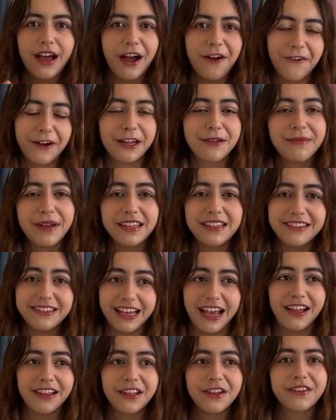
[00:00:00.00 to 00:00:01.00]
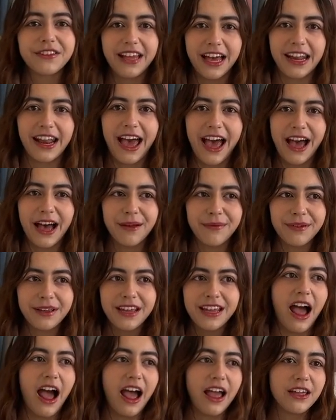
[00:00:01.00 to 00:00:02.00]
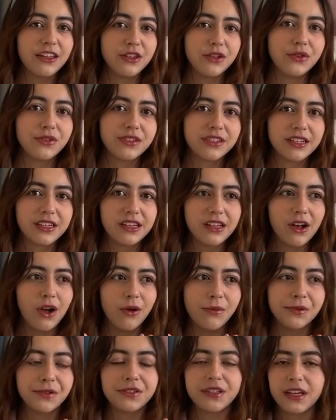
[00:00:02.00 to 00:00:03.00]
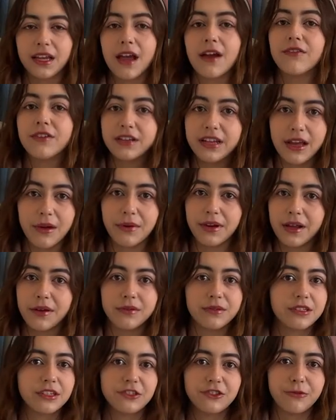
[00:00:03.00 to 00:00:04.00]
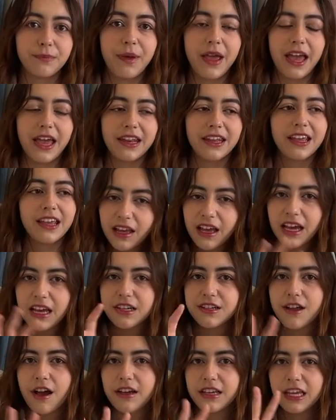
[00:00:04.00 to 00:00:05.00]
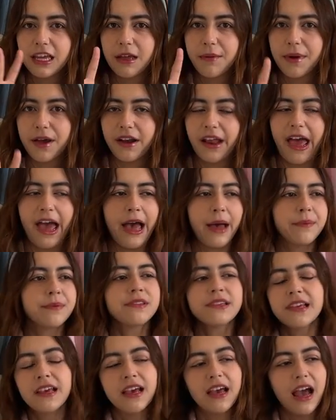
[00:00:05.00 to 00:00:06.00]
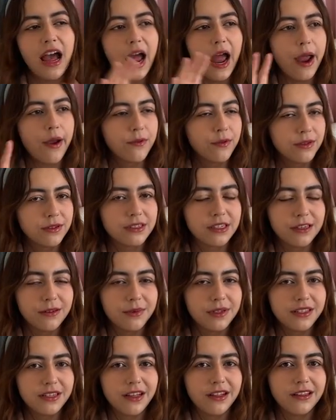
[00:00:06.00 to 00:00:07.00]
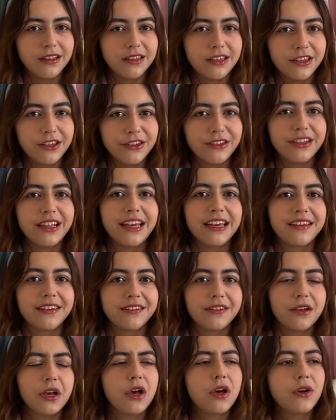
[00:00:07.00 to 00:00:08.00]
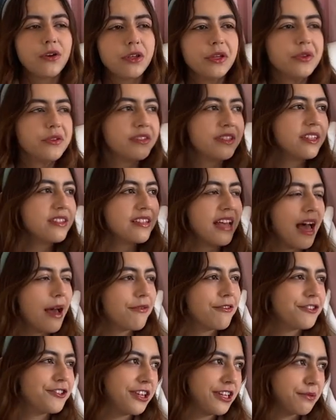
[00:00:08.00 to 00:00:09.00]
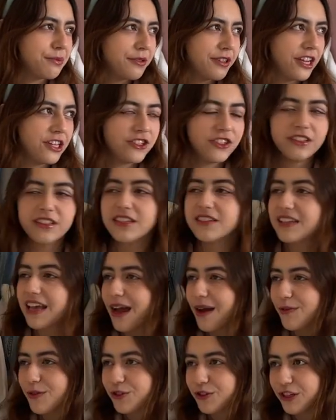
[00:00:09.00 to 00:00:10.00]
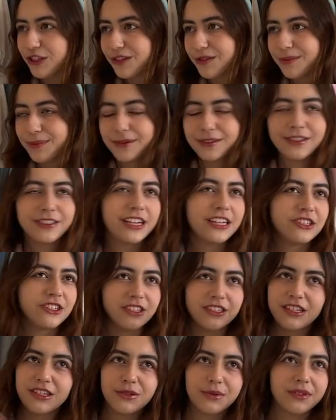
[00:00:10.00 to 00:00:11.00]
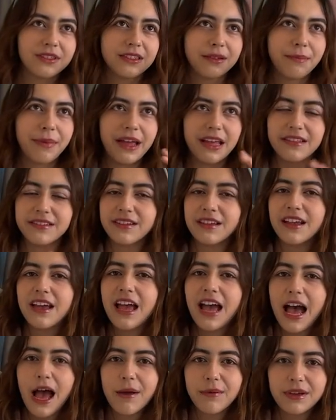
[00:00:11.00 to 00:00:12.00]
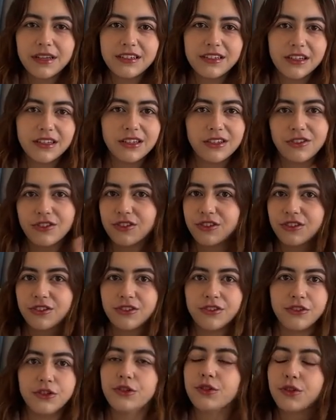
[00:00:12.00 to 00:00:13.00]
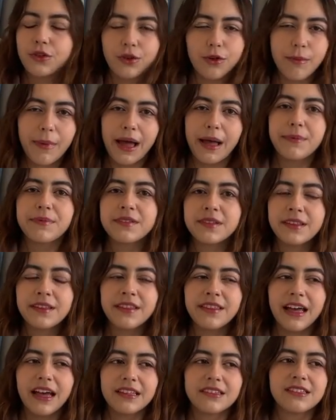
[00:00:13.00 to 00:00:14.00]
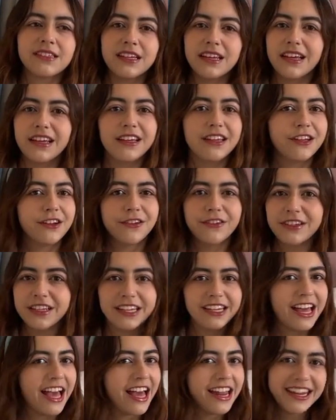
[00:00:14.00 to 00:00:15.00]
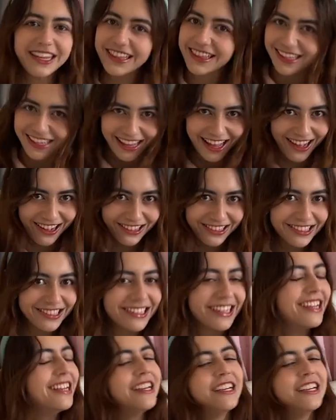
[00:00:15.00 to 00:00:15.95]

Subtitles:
I recommend download that app. I used it almost like every day when I was in Japan. And talking about apps, everyone's gonna be telling you like, oh, use this app for transportation, this app for transportation, this one's the best. I'm gonna tell you, just do Google Maps. That's it. You don't need anything else.